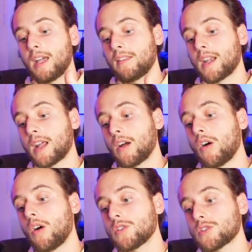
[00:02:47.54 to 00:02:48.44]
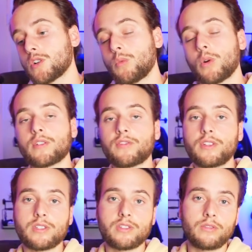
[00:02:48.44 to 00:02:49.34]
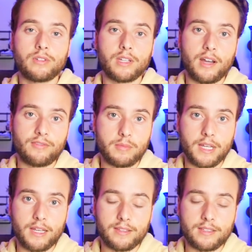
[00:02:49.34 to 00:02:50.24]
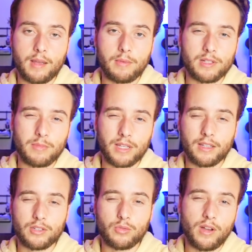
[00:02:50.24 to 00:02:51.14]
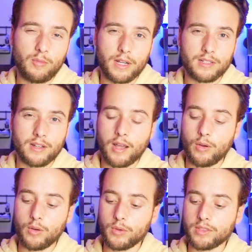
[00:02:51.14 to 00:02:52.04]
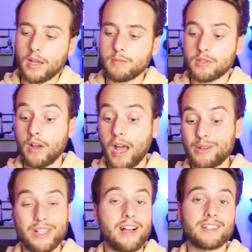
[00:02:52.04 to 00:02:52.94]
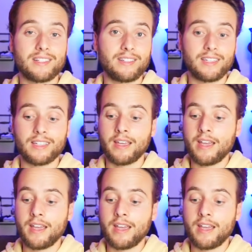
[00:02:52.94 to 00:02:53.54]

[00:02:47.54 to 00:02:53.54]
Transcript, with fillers: and then I also worked for the student government at the time. I was making like 12 bucks an hour with them. So I was hustling.